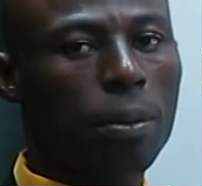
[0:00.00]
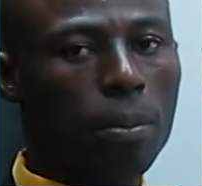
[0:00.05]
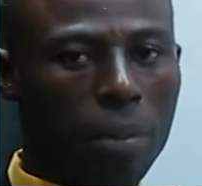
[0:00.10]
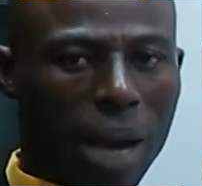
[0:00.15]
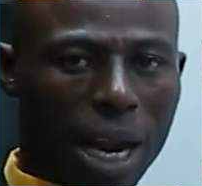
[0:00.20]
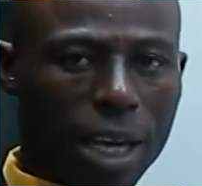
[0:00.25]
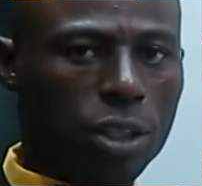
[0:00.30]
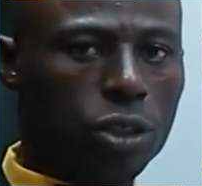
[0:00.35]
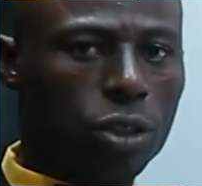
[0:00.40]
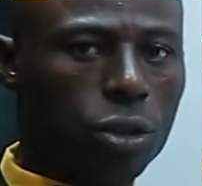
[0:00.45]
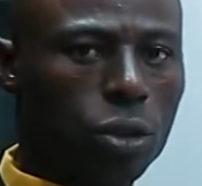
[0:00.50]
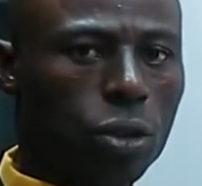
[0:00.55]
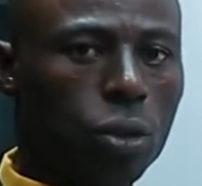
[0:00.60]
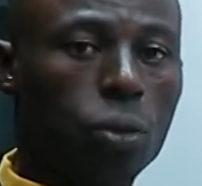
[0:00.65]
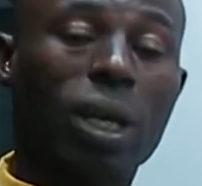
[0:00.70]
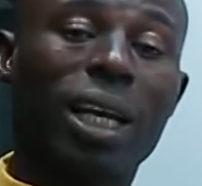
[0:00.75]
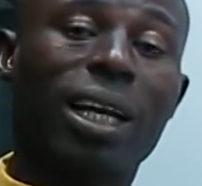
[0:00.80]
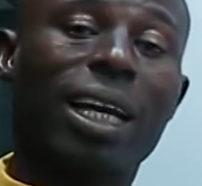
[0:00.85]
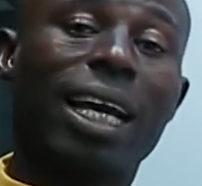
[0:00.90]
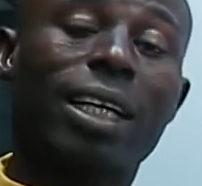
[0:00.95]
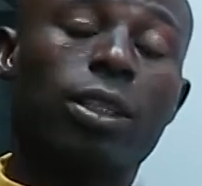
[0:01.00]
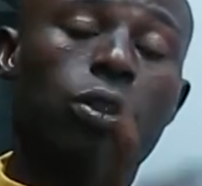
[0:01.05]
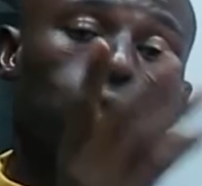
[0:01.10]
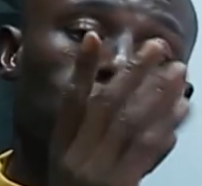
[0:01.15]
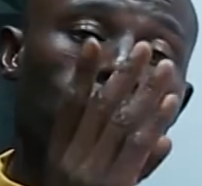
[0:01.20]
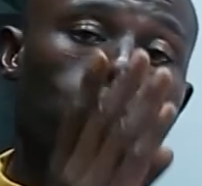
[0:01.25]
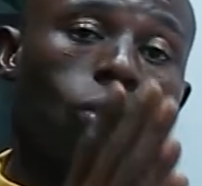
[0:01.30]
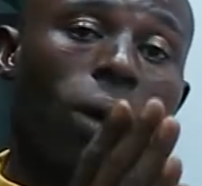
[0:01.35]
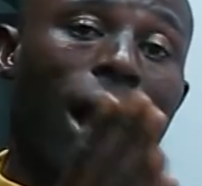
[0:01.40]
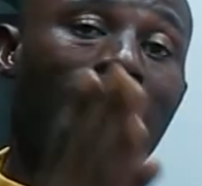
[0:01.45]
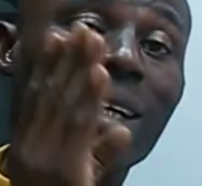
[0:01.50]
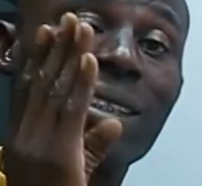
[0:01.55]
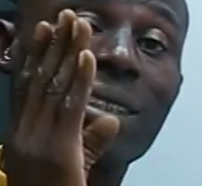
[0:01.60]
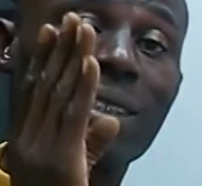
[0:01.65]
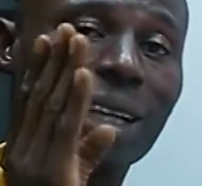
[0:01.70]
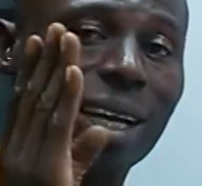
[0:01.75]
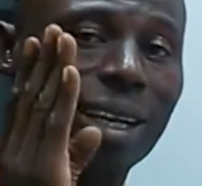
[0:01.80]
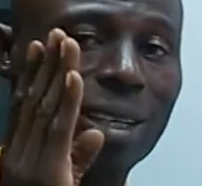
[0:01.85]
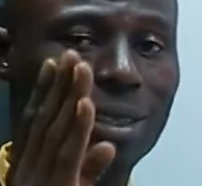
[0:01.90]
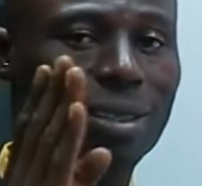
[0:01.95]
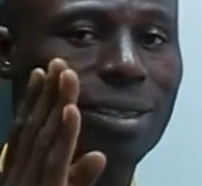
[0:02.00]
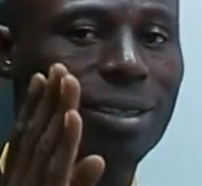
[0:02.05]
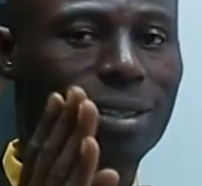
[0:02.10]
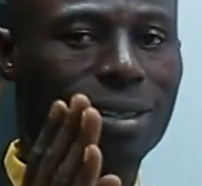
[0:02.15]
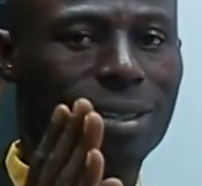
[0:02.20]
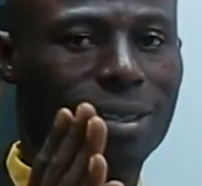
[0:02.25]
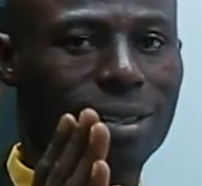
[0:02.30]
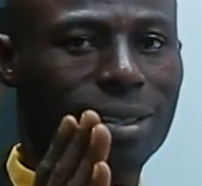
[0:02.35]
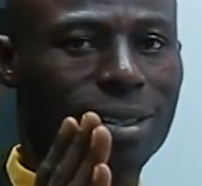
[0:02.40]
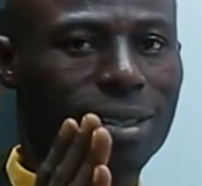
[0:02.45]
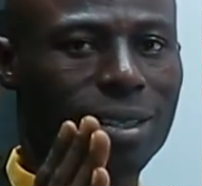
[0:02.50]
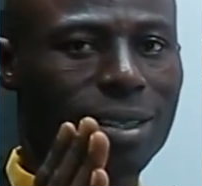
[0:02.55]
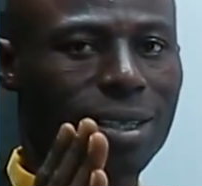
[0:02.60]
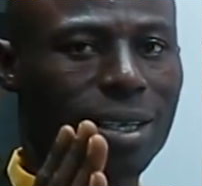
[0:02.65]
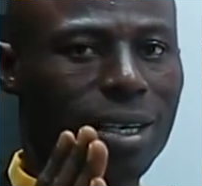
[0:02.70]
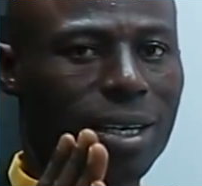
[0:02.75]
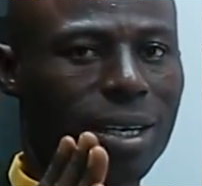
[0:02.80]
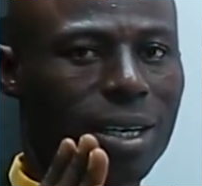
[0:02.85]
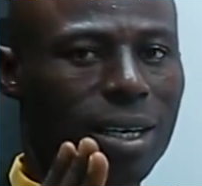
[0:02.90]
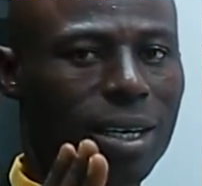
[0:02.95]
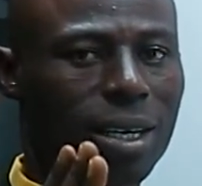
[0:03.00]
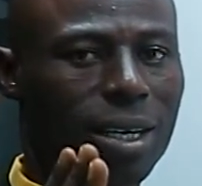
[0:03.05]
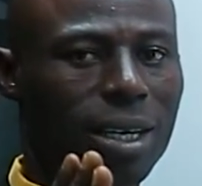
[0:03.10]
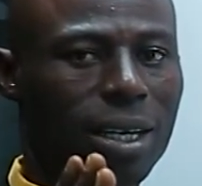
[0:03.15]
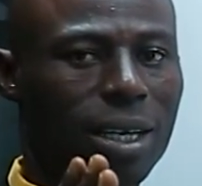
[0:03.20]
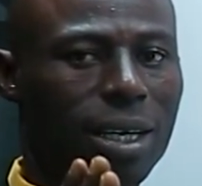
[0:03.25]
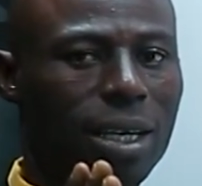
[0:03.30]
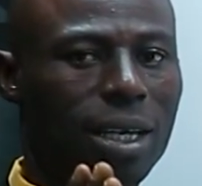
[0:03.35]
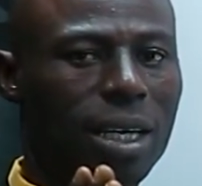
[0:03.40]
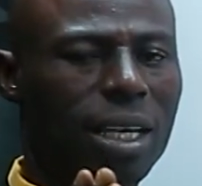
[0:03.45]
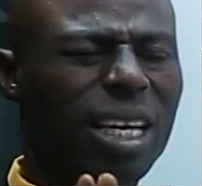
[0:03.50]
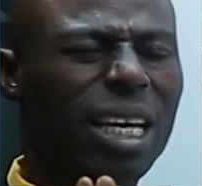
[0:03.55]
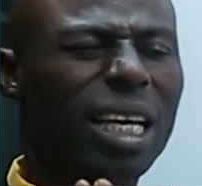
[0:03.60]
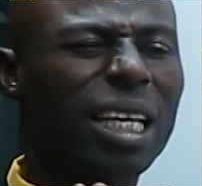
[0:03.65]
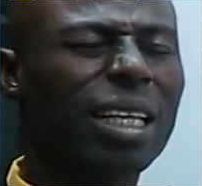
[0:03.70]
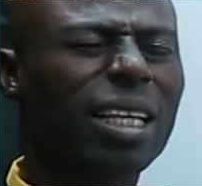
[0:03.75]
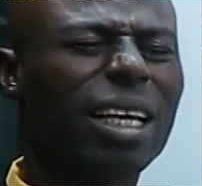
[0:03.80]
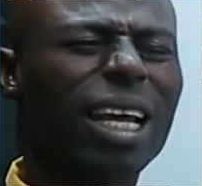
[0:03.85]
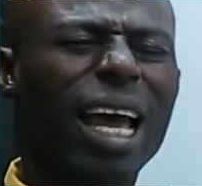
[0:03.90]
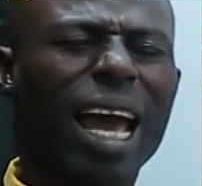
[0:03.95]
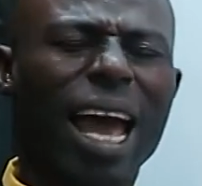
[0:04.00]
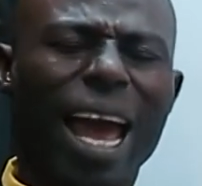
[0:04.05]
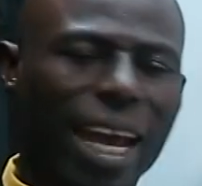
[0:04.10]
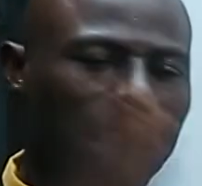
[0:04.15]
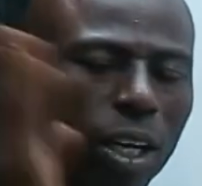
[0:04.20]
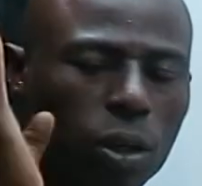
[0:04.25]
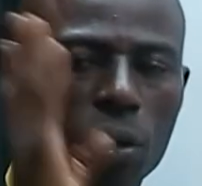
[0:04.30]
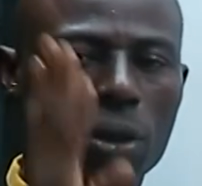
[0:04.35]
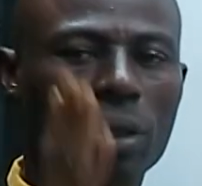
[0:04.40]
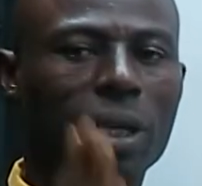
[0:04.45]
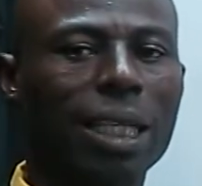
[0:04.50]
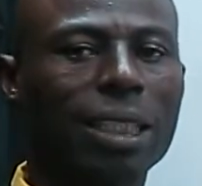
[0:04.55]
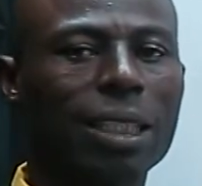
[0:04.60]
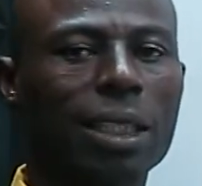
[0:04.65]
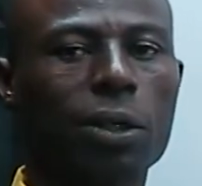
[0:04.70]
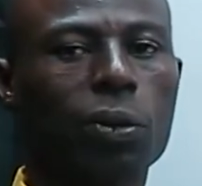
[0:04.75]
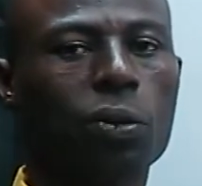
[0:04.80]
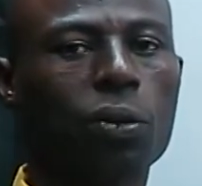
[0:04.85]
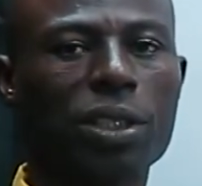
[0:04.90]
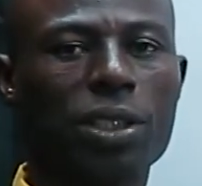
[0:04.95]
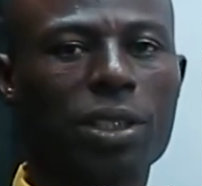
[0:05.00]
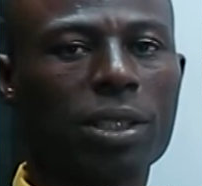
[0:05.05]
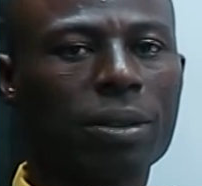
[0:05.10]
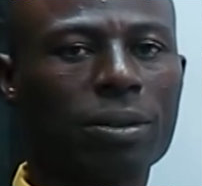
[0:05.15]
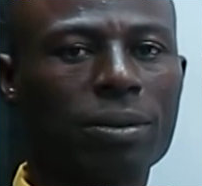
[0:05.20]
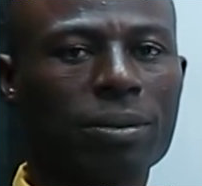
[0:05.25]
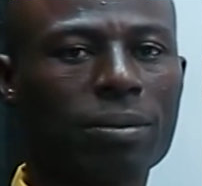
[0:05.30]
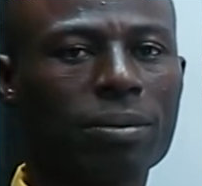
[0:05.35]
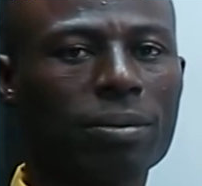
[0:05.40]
Mind you, we get 2 answers in any quadratic equation.